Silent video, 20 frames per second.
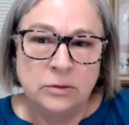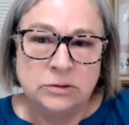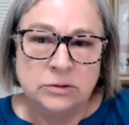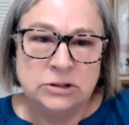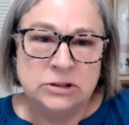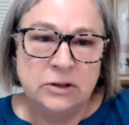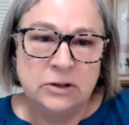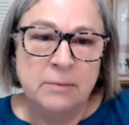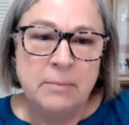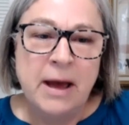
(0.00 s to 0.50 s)

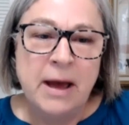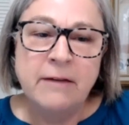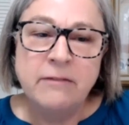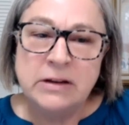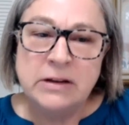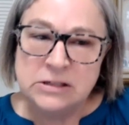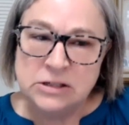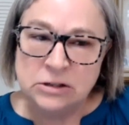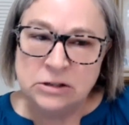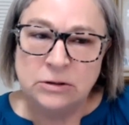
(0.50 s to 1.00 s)
So I'm
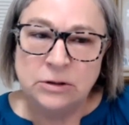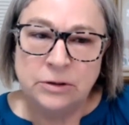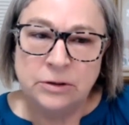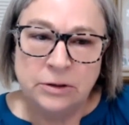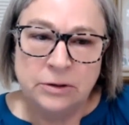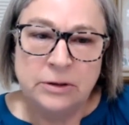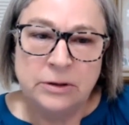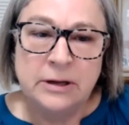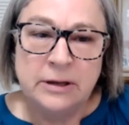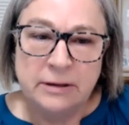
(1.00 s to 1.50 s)
having to
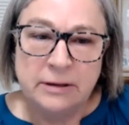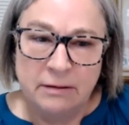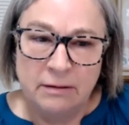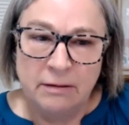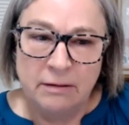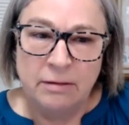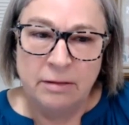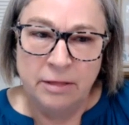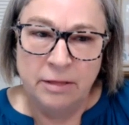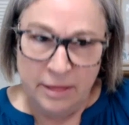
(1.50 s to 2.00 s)
learn
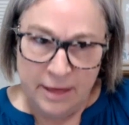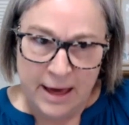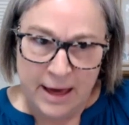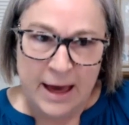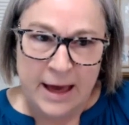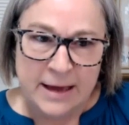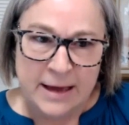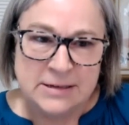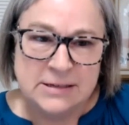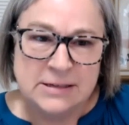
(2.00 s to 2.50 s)

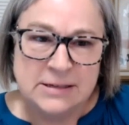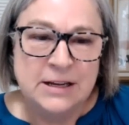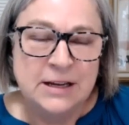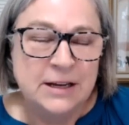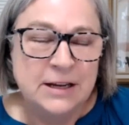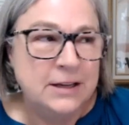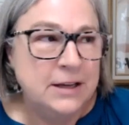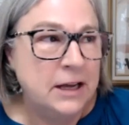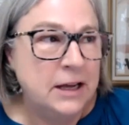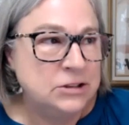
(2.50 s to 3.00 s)
that.
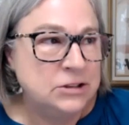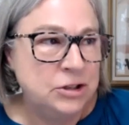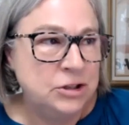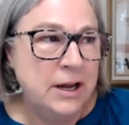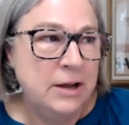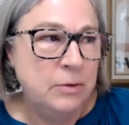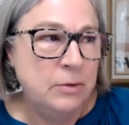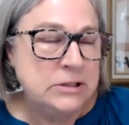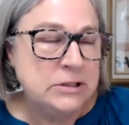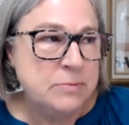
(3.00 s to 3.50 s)

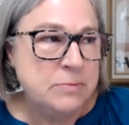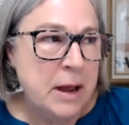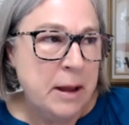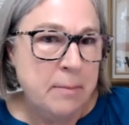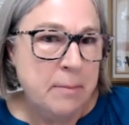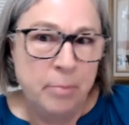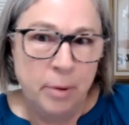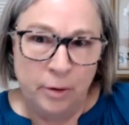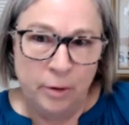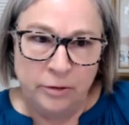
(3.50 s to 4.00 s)
Yesterday was my
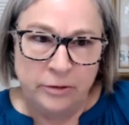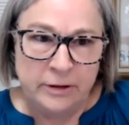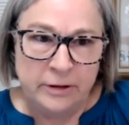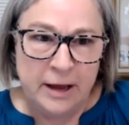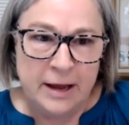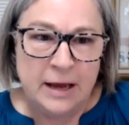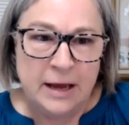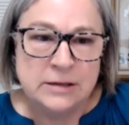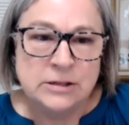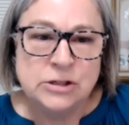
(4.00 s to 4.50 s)

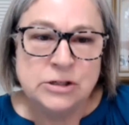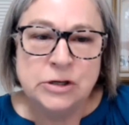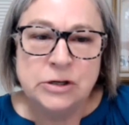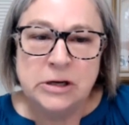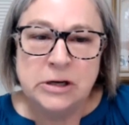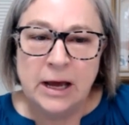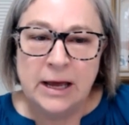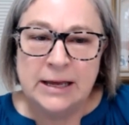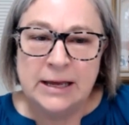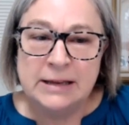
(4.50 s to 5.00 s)
birthday. I
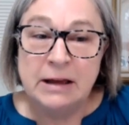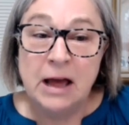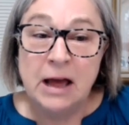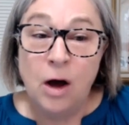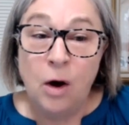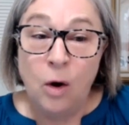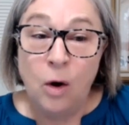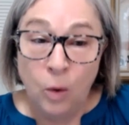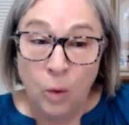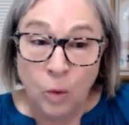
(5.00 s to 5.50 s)
took a
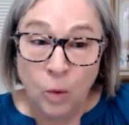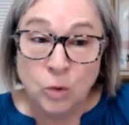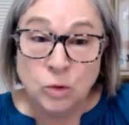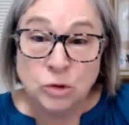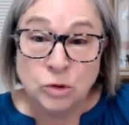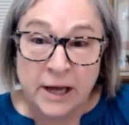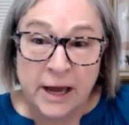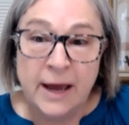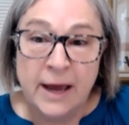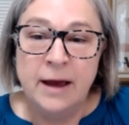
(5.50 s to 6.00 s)
whole
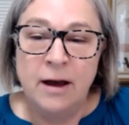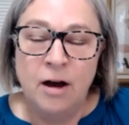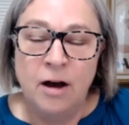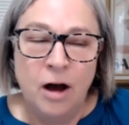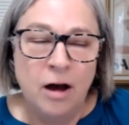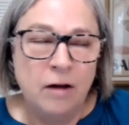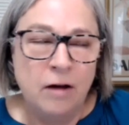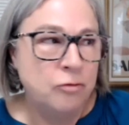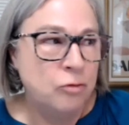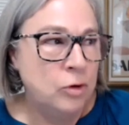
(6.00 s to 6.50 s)
day
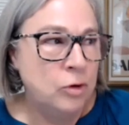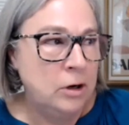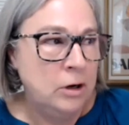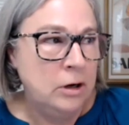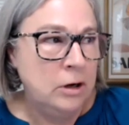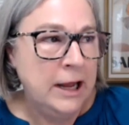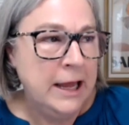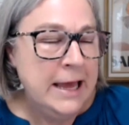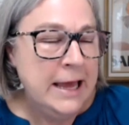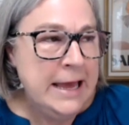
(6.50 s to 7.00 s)
off
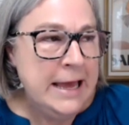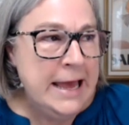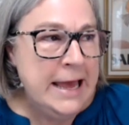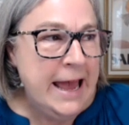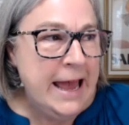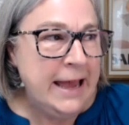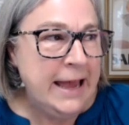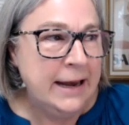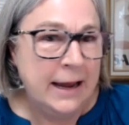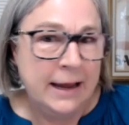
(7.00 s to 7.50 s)
work,
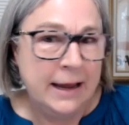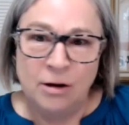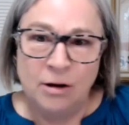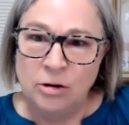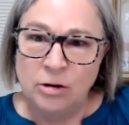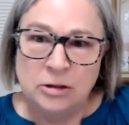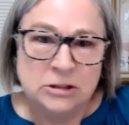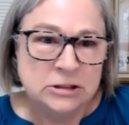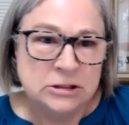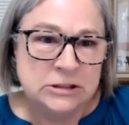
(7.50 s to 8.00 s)
and I
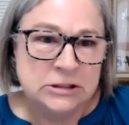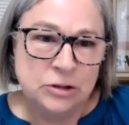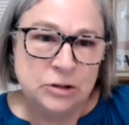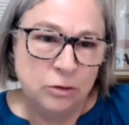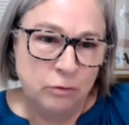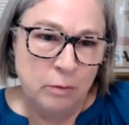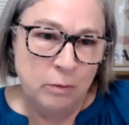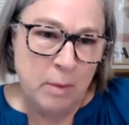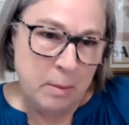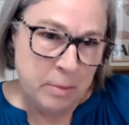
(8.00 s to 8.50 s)
honestly
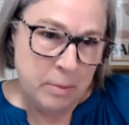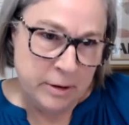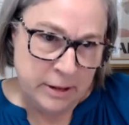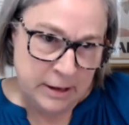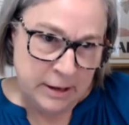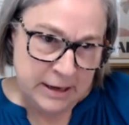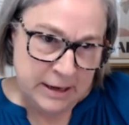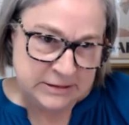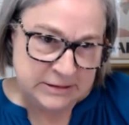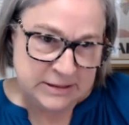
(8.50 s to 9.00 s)
don't remember the
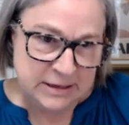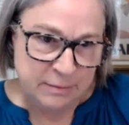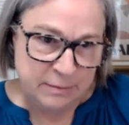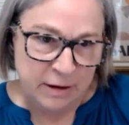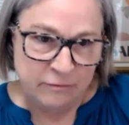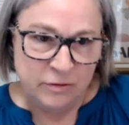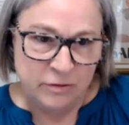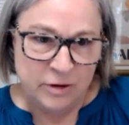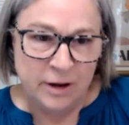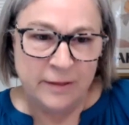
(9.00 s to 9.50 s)
last time
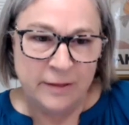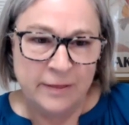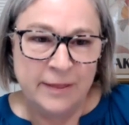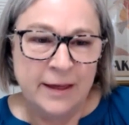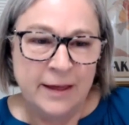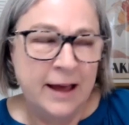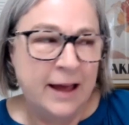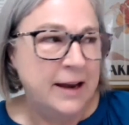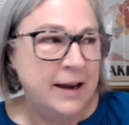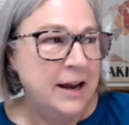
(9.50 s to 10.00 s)
I've done
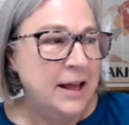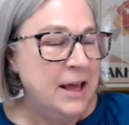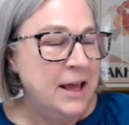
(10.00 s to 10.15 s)
that.